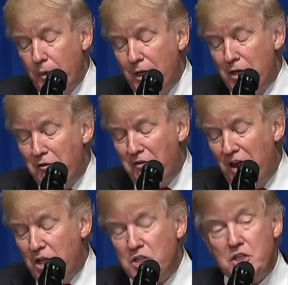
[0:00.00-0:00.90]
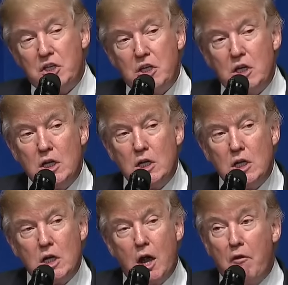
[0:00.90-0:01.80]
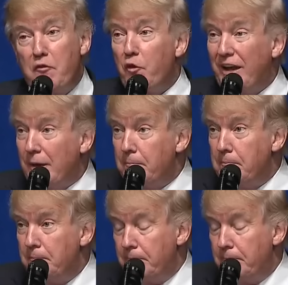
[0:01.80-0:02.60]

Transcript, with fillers: in defense of freedom.